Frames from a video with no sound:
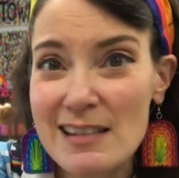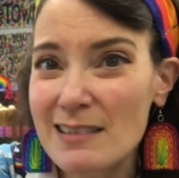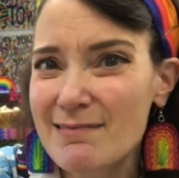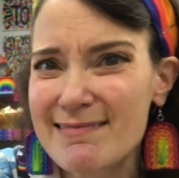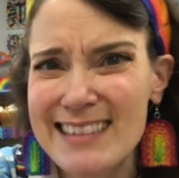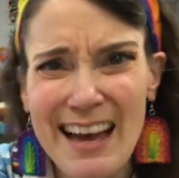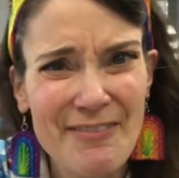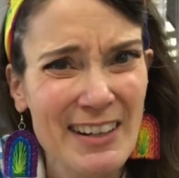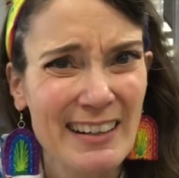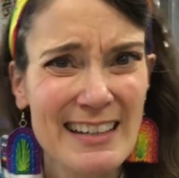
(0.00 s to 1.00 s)
it
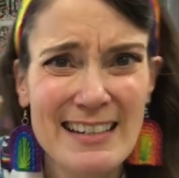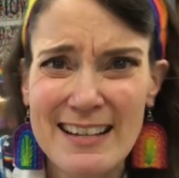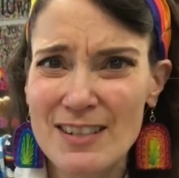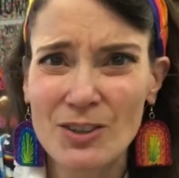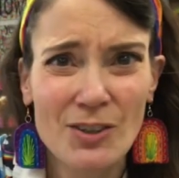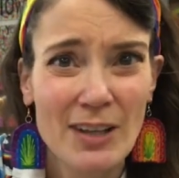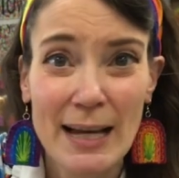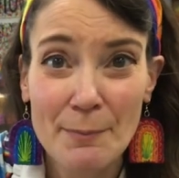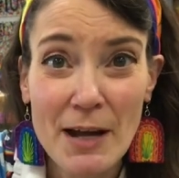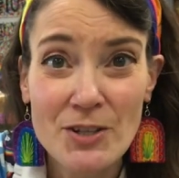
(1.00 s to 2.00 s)
definitely doesn't look
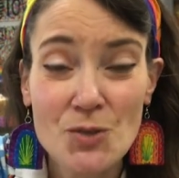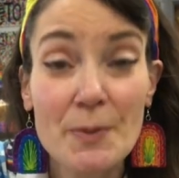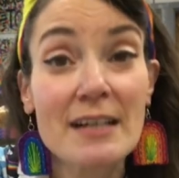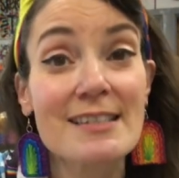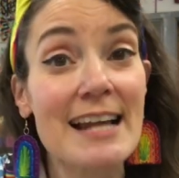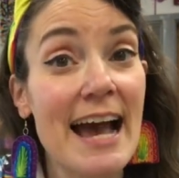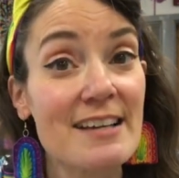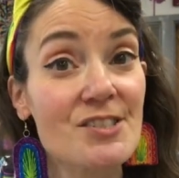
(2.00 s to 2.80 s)
like much because it has